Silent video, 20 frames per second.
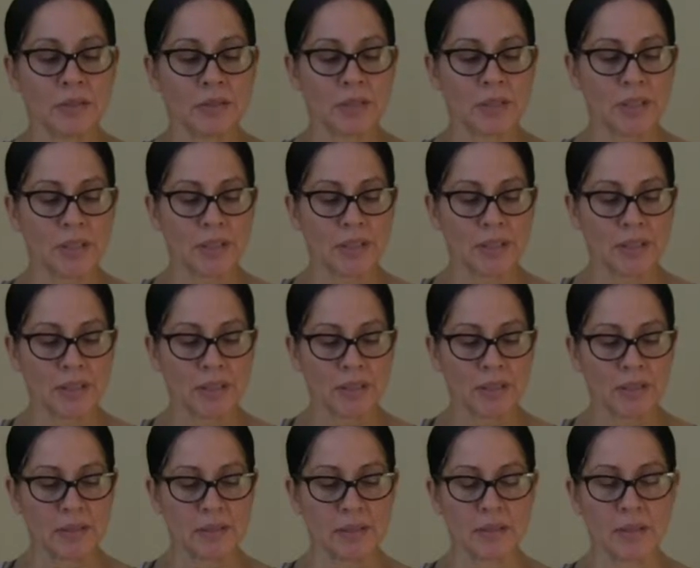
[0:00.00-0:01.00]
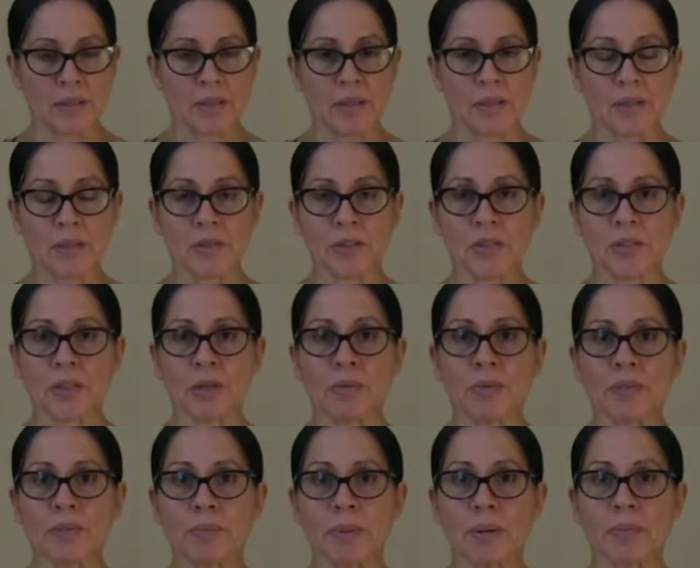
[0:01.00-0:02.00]
She's
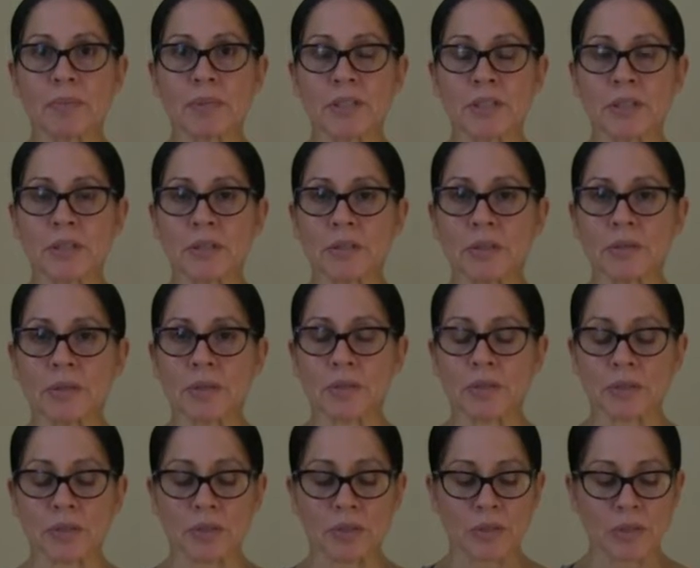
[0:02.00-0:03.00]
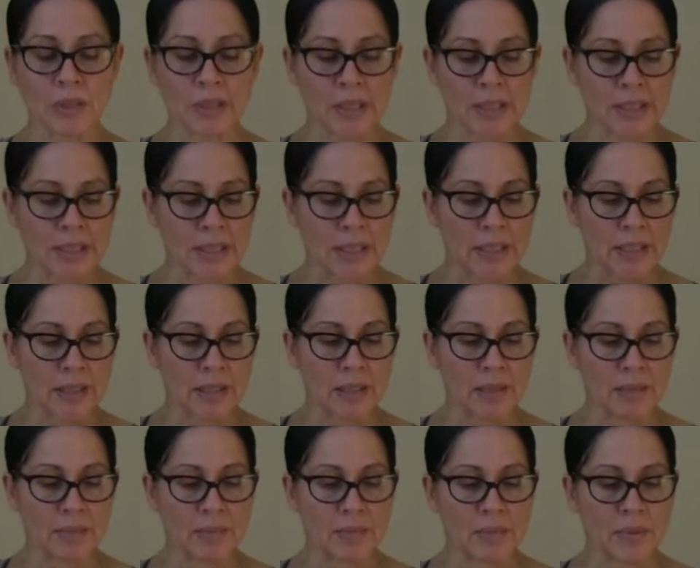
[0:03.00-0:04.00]
always published in the Yoga Journal.
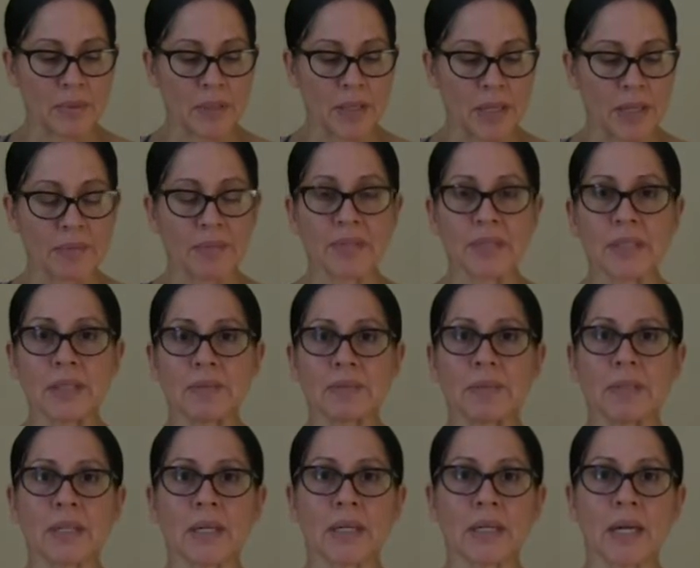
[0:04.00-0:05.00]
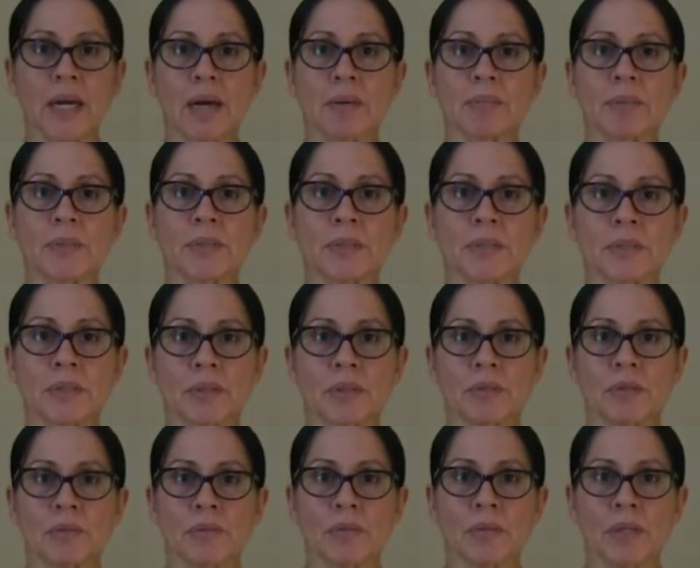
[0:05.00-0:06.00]
I've given a copy to
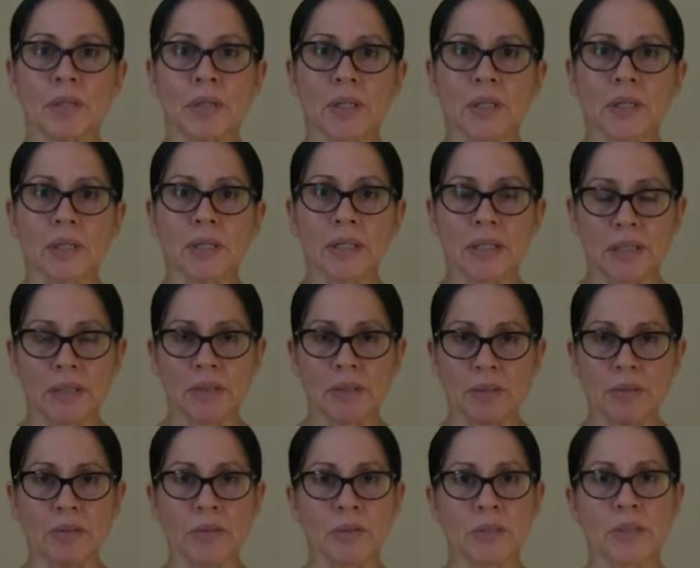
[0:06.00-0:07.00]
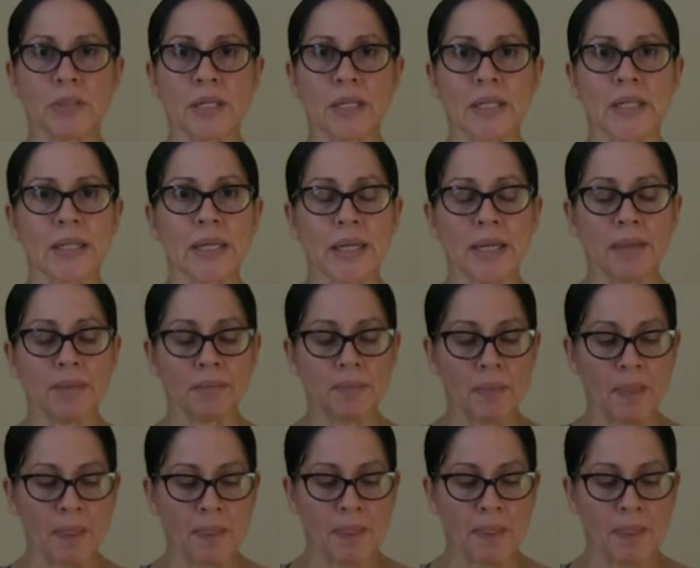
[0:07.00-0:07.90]
you in your study guide.